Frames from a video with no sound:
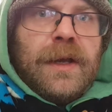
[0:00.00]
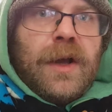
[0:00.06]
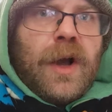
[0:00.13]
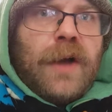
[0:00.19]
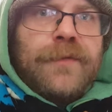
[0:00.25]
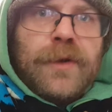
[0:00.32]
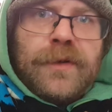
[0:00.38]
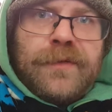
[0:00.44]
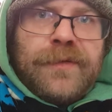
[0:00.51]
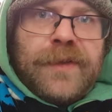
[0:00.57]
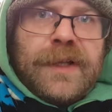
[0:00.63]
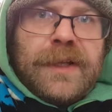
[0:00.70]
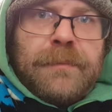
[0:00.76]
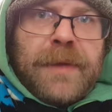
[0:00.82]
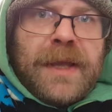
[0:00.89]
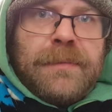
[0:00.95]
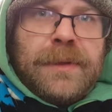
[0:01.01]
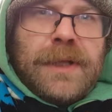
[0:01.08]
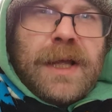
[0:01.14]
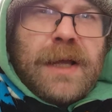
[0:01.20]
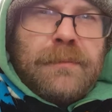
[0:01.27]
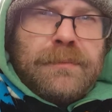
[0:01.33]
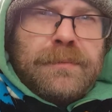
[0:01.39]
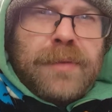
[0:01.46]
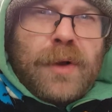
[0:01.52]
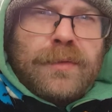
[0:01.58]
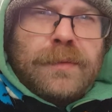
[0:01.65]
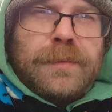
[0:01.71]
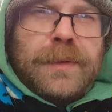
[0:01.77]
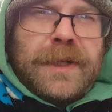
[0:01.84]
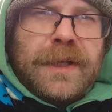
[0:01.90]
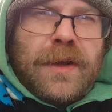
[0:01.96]
I've got a feeling people aren't
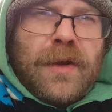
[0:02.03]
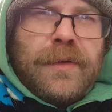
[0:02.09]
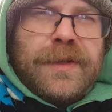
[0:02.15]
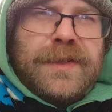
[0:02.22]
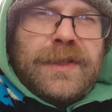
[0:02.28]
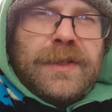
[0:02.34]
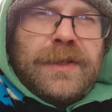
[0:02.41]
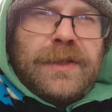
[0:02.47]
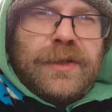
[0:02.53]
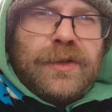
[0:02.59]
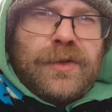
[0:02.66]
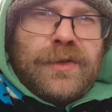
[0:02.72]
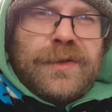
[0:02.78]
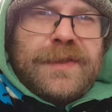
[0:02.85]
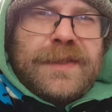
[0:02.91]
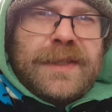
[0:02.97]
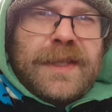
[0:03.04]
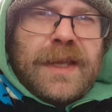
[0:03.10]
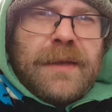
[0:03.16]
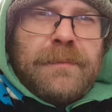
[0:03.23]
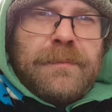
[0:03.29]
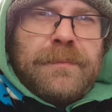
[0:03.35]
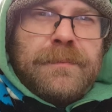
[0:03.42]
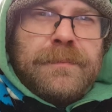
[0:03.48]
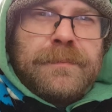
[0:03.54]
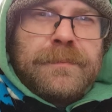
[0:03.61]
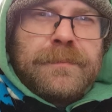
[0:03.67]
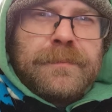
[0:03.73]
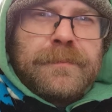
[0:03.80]
probably going to use them